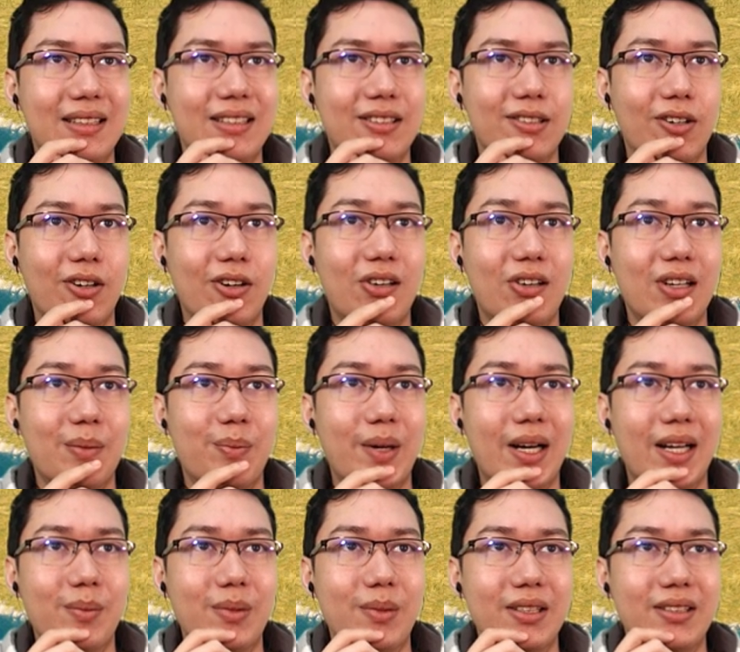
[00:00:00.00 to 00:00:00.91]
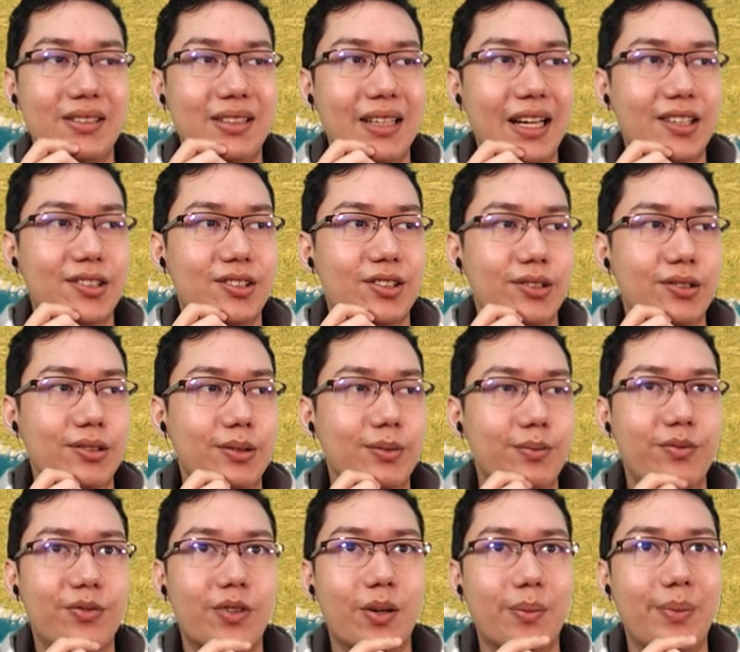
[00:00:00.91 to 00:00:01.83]
These are all apartments, extra
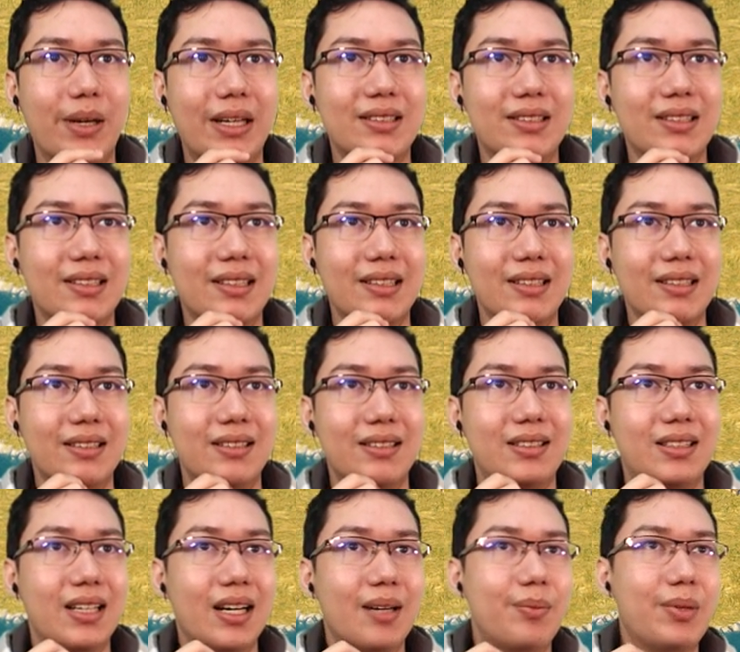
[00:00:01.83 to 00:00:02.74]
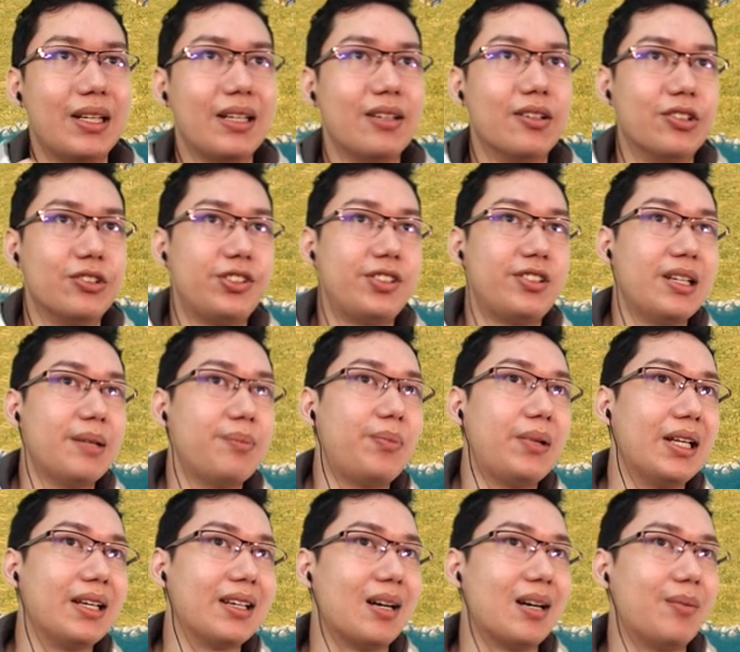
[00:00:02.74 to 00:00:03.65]
room for basically doubling or
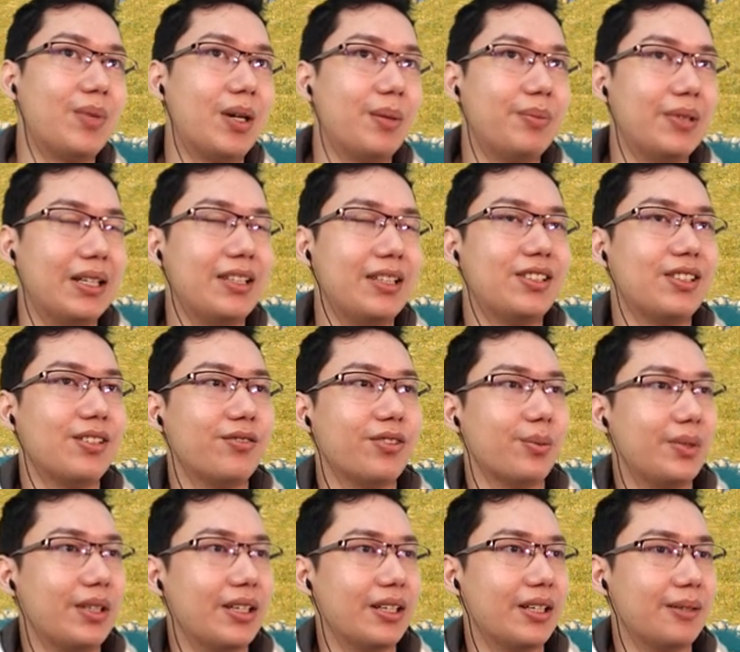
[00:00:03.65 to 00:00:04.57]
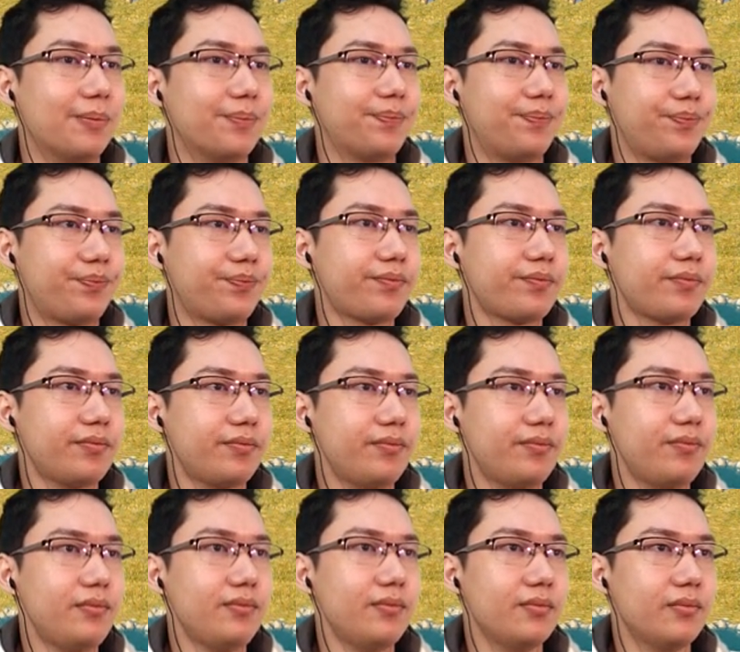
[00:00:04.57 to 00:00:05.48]
tripling our population from here.
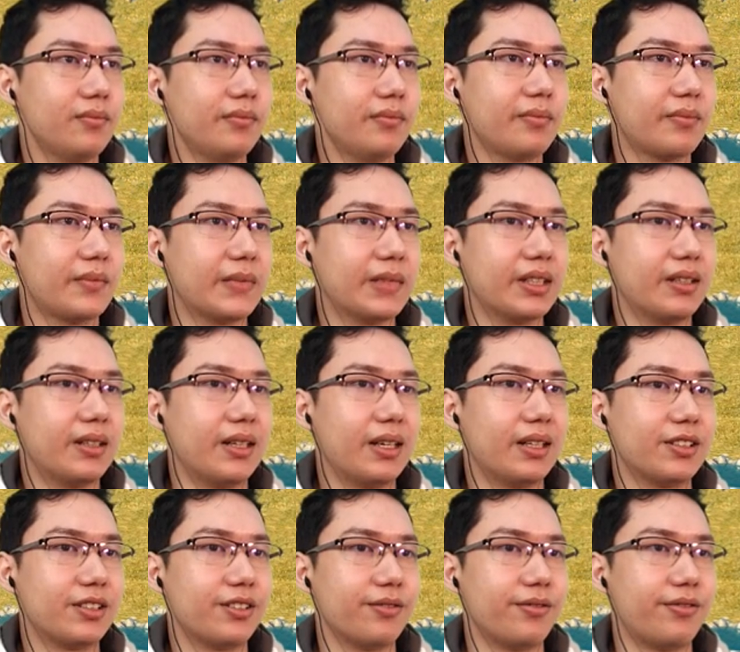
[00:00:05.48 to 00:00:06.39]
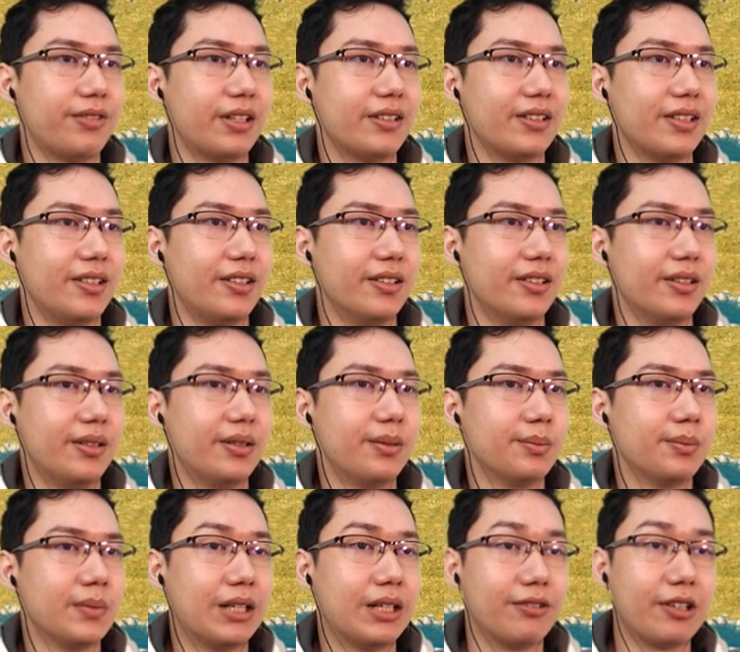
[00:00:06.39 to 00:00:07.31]
That's very
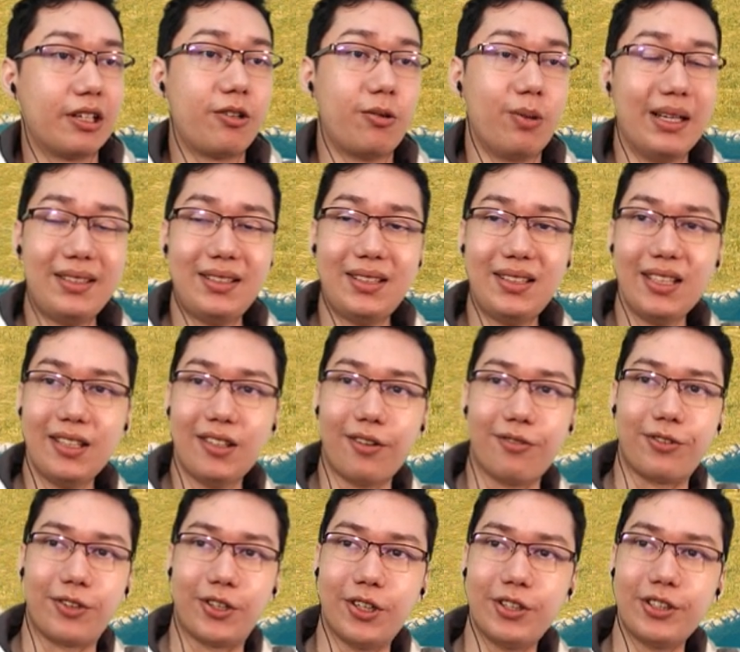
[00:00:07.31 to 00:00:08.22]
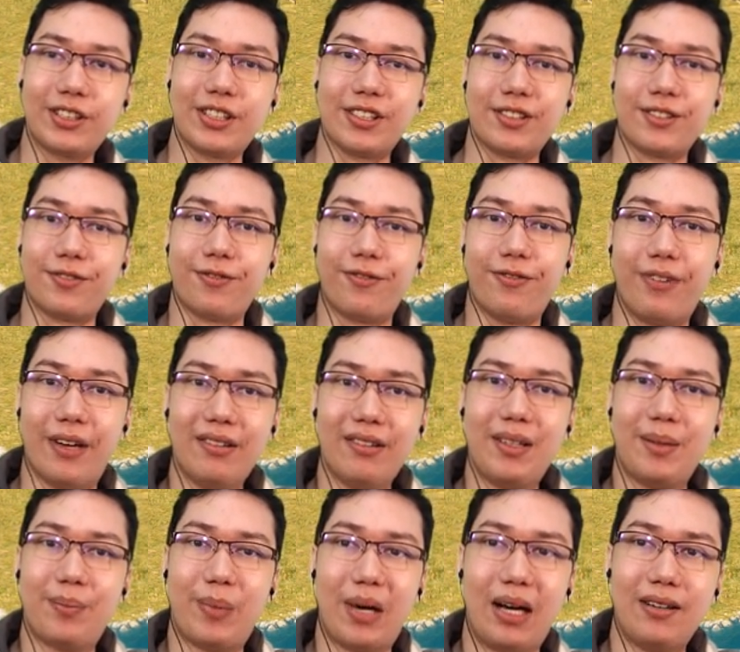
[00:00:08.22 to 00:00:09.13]
good. Requesting of goods is
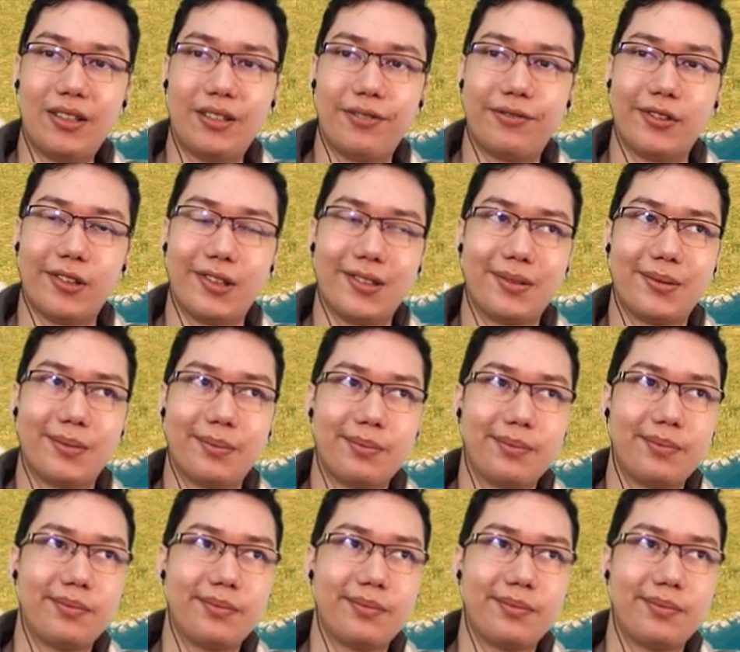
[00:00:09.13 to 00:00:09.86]
very powerful.